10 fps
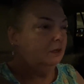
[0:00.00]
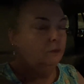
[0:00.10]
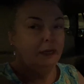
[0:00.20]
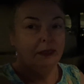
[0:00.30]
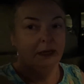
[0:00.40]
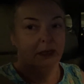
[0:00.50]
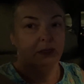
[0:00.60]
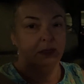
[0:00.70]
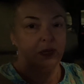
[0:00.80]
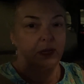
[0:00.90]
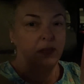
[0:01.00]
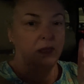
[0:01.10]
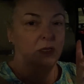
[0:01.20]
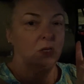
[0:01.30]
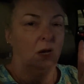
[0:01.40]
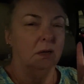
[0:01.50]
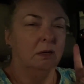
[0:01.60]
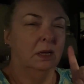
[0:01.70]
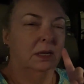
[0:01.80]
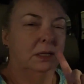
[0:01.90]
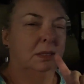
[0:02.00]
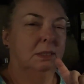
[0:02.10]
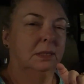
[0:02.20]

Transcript: who rented it. The daughter is